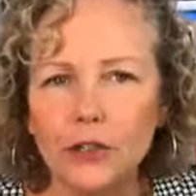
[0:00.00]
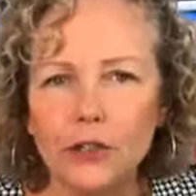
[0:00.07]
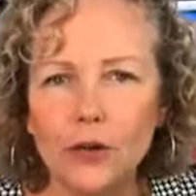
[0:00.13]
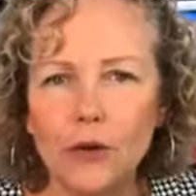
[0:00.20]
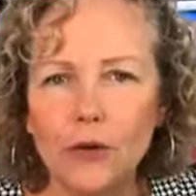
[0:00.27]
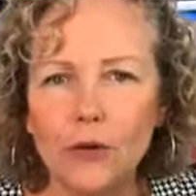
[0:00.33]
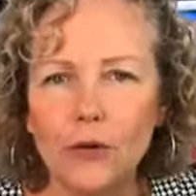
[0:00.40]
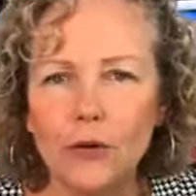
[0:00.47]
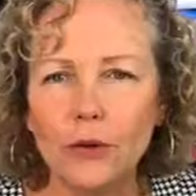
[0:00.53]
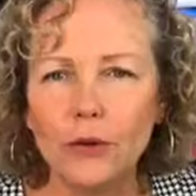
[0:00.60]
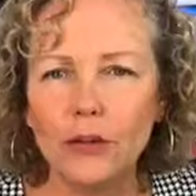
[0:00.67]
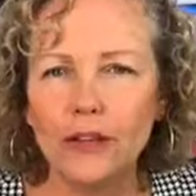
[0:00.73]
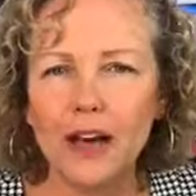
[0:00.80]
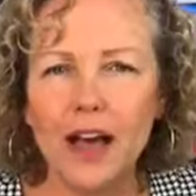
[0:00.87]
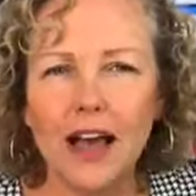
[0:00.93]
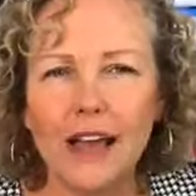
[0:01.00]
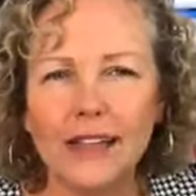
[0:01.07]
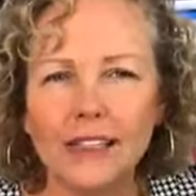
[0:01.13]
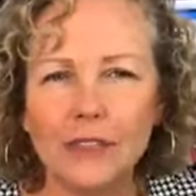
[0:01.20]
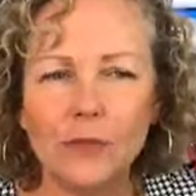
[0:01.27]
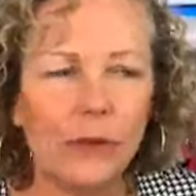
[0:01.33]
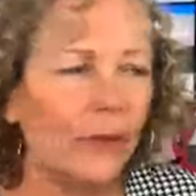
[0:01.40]
So,
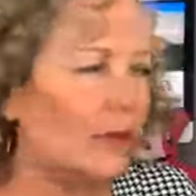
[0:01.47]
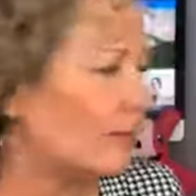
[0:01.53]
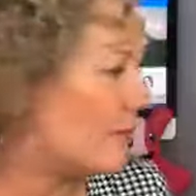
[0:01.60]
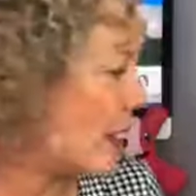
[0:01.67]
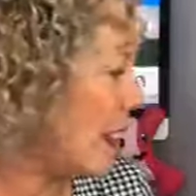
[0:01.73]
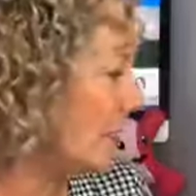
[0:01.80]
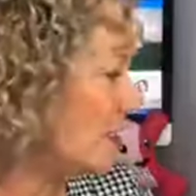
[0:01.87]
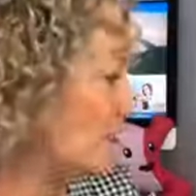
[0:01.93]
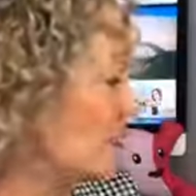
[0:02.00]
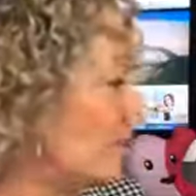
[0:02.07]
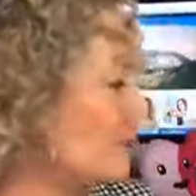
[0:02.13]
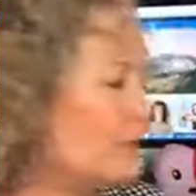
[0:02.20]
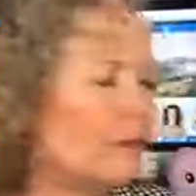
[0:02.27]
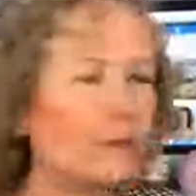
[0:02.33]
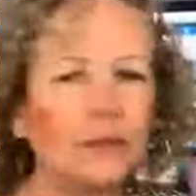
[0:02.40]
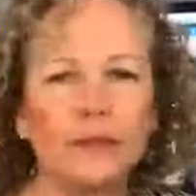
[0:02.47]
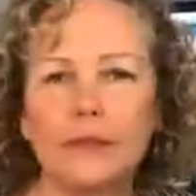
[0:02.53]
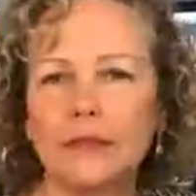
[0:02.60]
guys, want me to bash some